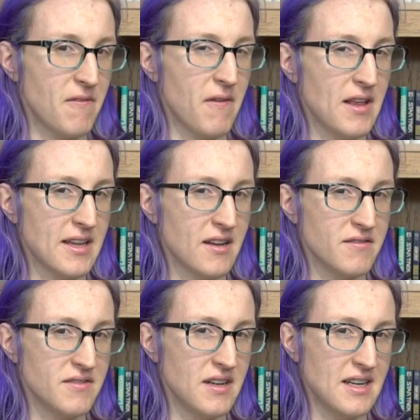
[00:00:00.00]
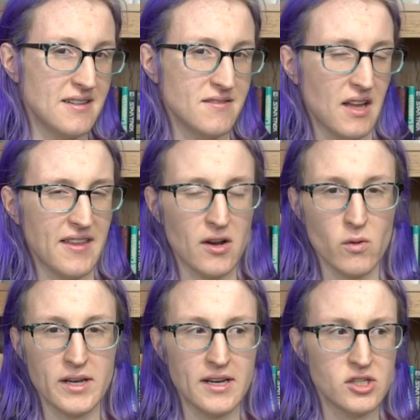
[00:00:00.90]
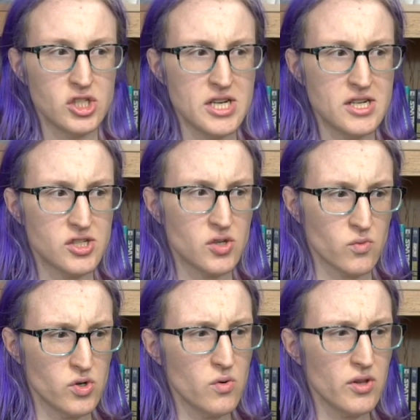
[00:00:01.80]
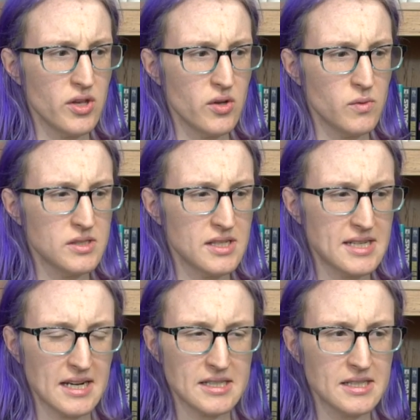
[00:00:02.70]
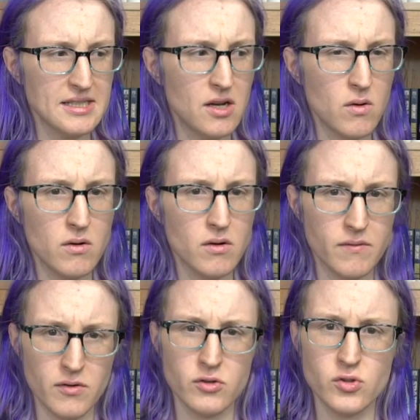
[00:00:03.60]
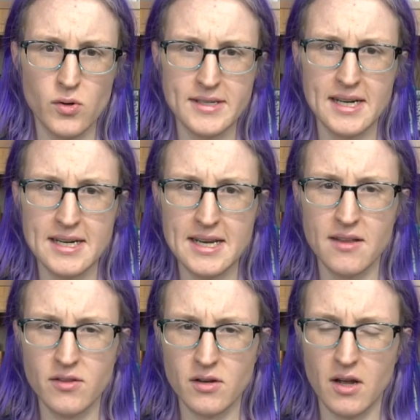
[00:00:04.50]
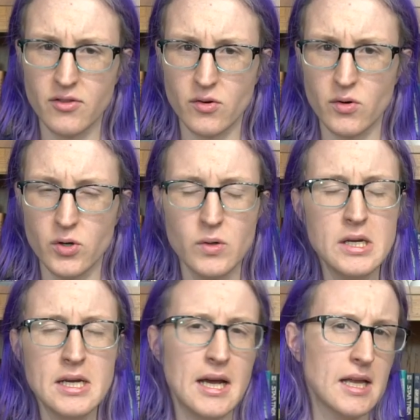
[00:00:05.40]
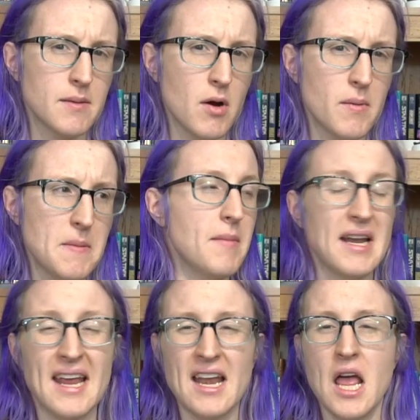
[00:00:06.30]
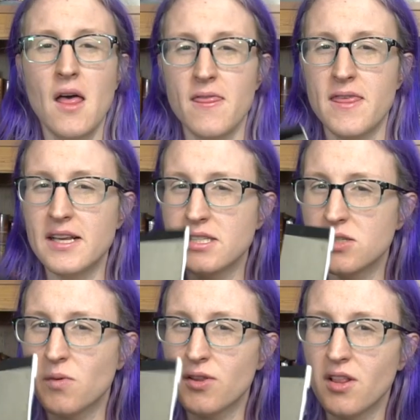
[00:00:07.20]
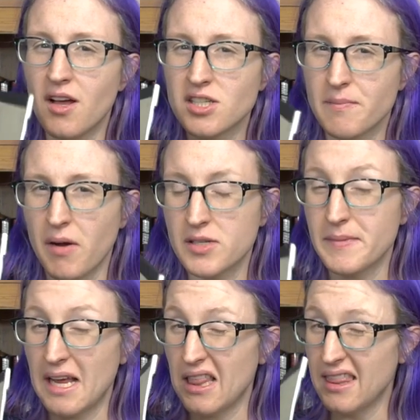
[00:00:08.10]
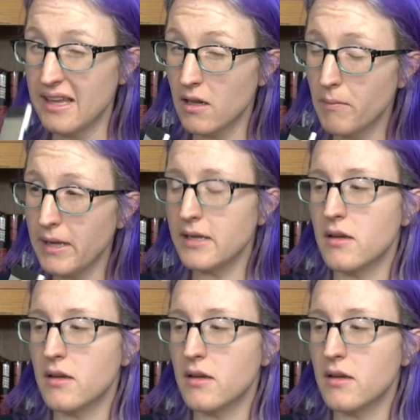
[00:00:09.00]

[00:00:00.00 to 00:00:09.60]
feeling of, I think only she and Saru are the only ones that technically know of her true identity on the crew at the moment. And again, this is where the logic bugs me a little bit.